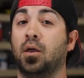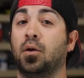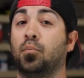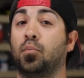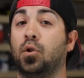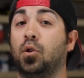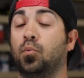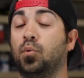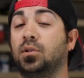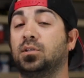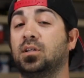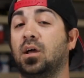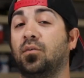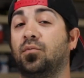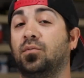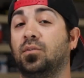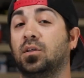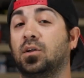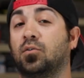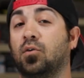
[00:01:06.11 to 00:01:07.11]
but it'd be
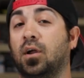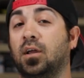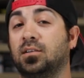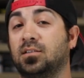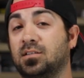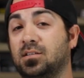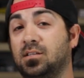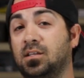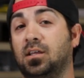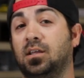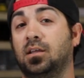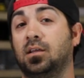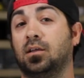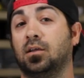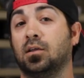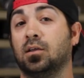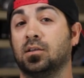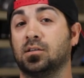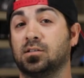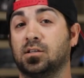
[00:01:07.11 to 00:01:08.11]
definitely great to
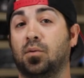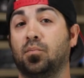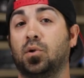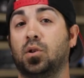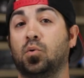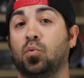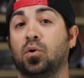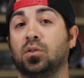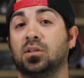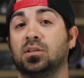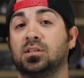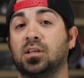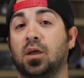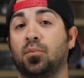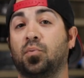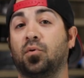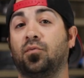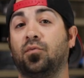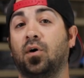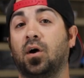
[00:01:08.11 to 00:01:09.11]
see somebody win this
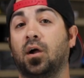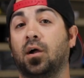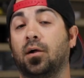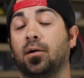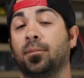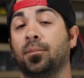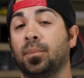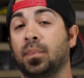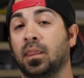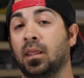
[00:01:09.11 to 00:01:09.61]
amplifier.